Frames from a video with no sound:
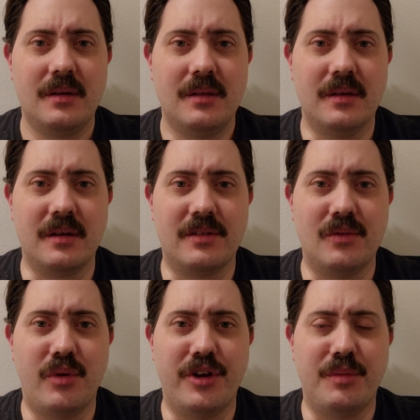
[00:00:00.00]
like I said,
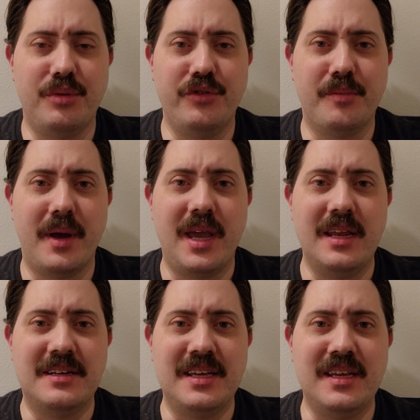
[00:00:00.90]
wound up losing by
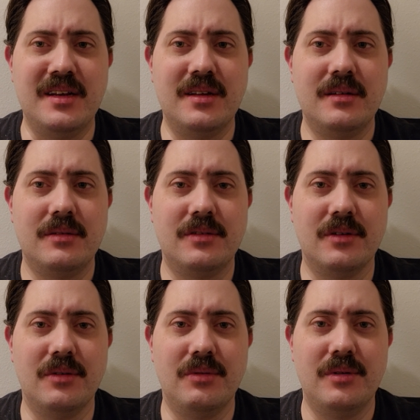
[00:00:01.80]
18.
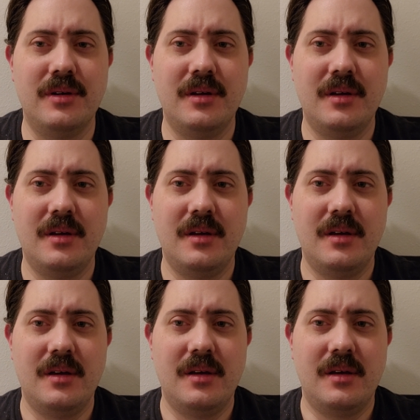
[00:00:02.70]
So
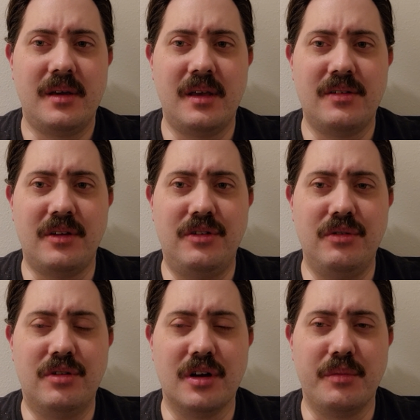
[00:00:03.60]
can't say too
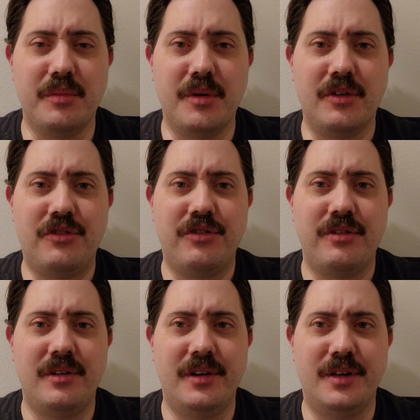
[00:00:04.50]
terribly much.
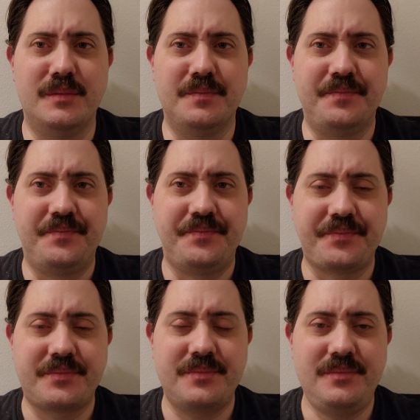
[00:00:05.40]
I
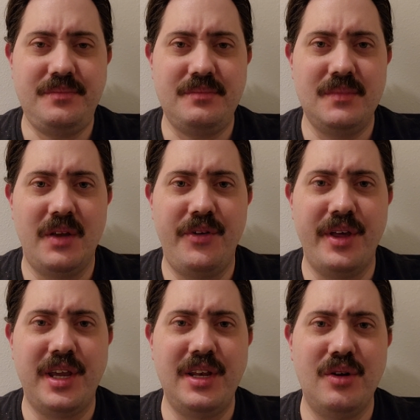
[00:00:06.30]
feel
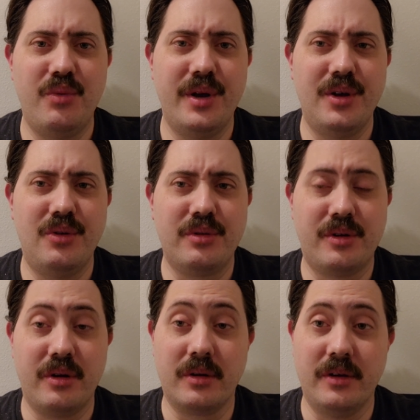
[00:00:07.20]
like he did well.
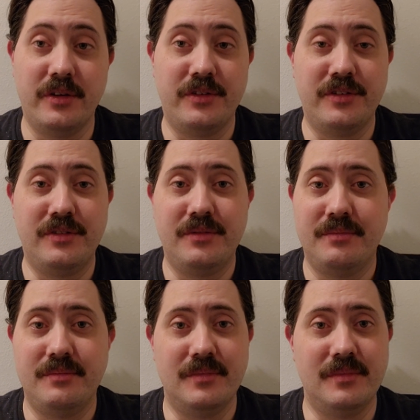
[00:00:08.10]
Kirk Cousins
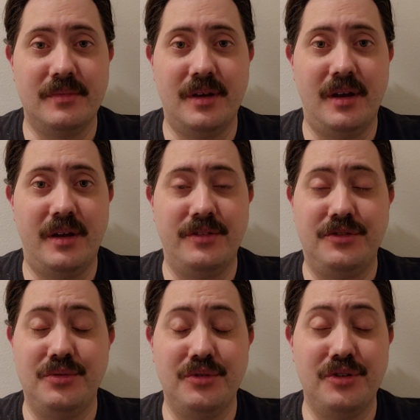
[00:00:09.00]
is
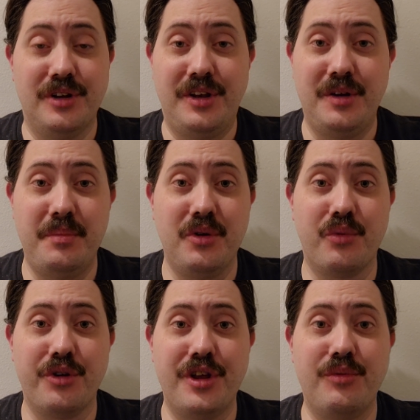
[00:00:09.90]
doing good. I did a big
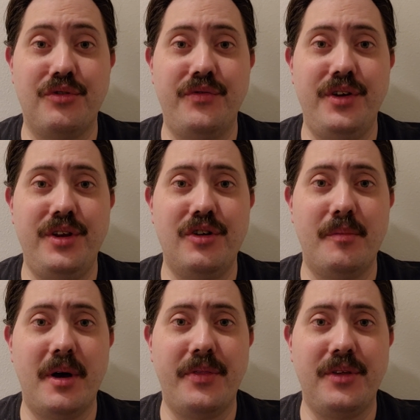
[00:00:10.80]
redemption video
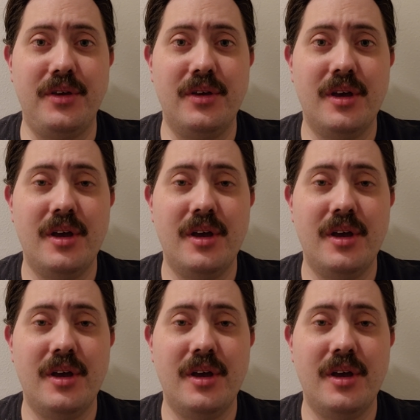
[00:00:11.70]
about the